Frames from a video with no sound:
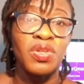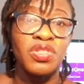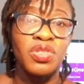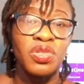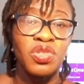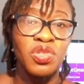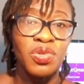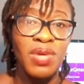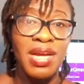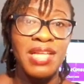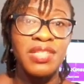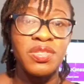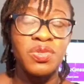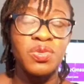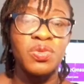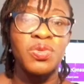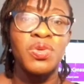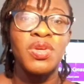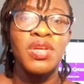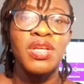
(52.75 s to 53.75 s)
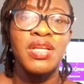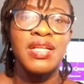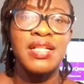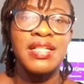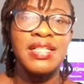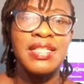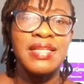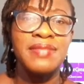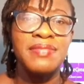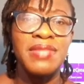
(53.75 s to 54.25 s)
So try to
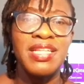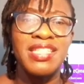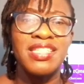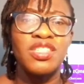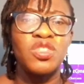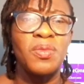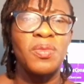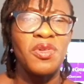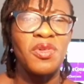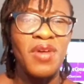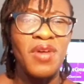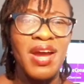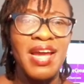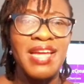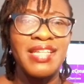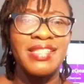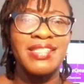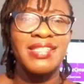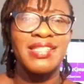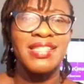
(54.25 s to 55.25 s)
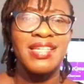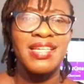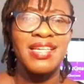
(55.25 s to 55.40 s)
limit, summarize